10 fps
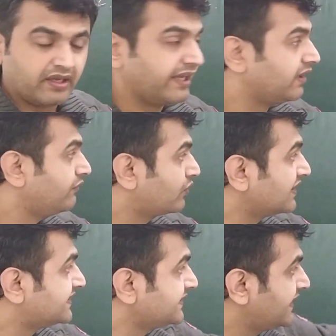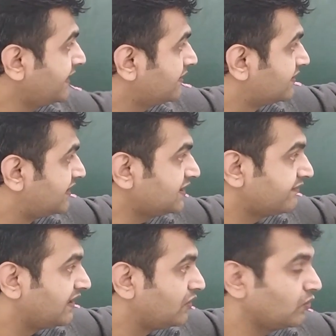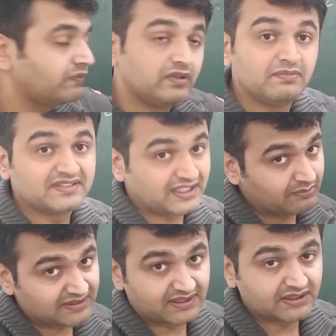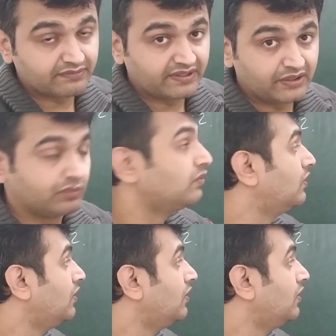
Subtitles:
and you can see that this value will be same as this value.